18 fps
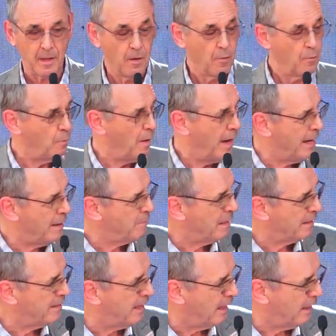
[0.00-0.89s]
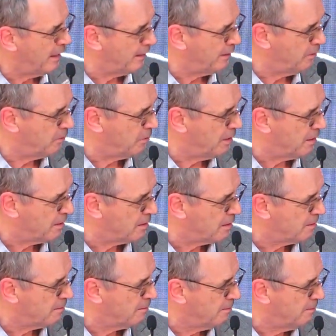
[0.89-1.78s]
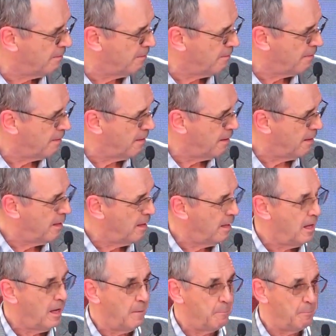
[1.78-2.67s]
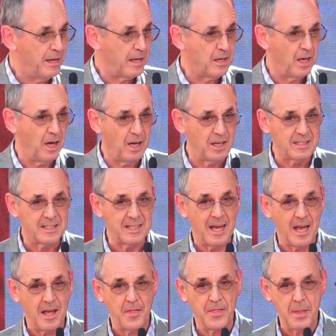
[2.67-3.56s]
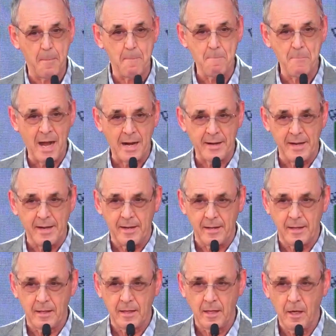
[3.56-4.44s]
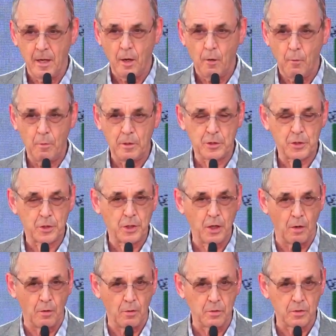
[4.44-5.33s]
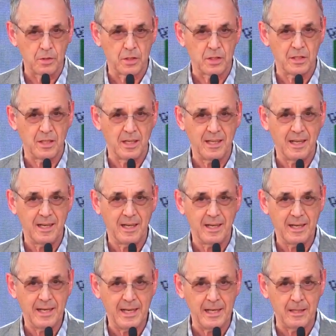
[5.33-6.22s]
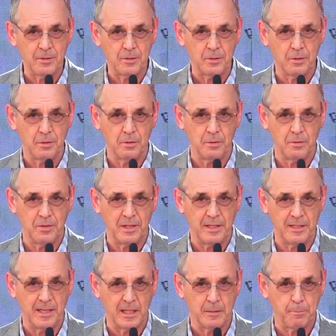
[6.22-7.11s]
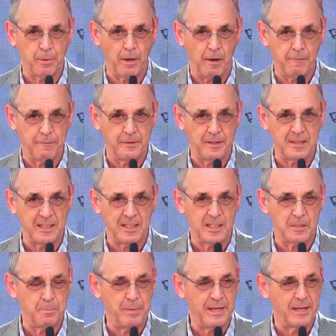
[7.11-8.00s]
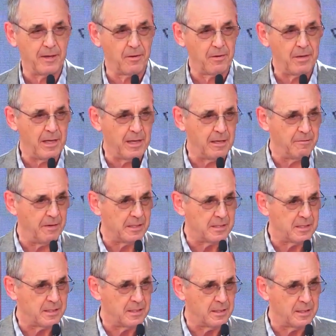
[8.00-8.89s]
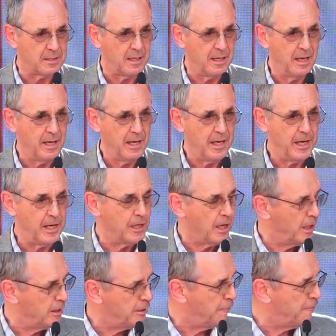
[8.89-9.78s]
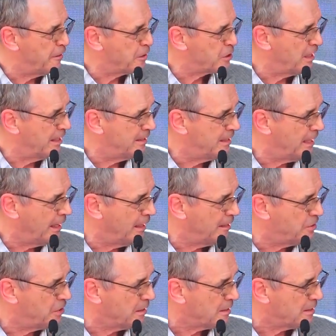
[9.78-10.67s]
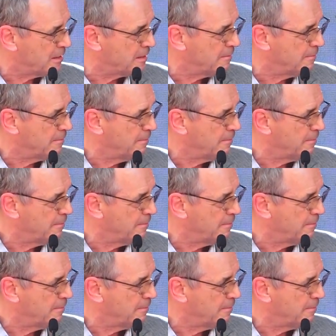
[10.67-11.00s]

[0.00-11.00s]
Why am I telling you this? Because the money which goes into the net profit is being reinvested in artificial intelligence.